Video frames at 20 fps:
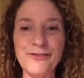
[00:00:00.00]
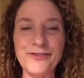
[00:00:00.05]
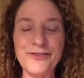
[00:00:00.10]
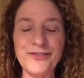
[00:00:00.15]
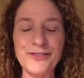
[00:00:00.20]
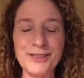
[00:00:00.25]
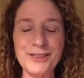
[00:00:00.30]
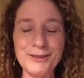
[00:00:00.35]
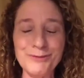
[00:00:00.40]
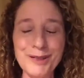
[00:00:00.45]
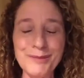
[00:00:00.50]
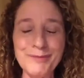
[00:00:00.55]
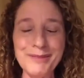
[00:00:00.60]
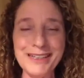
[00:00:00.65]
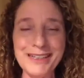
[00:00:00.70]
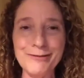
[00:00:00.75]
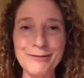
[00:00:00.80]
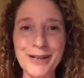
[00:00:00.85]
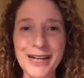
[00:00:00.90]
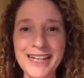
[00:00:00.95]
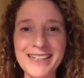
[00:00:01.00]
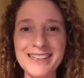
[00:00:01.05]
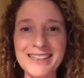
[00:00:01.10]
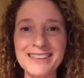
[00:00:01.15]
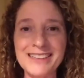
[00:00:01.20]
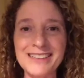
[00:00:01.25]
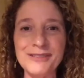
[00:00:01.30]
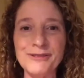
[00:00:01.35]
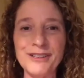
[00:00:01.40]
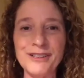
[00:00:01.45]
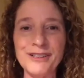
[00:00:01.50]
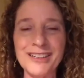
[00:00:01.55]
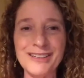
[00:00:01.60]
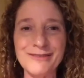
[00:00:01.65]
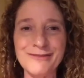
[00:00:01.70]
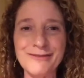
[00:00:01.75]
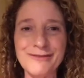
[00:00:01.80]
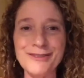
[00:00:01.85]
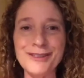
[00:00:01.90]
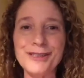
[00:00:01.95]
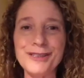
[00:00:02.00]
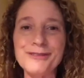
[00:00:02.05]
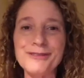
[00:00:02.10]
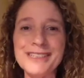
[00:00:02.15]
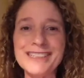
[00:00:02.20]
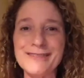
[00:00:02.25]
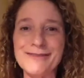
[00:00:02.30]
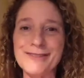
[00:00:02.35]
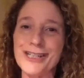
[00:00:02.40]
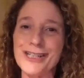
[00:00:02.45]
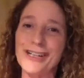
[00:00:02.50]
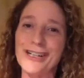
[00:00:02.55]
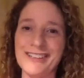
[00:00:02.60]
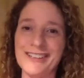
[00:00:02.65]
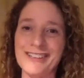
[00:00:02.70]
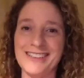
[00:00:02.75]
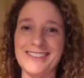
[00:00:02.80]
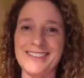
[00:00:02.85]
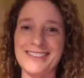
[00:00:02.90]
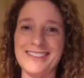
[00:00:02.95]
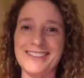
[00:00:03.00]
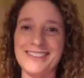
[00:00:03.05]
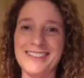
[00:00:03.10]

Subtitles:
swimming right into a confluence of currents.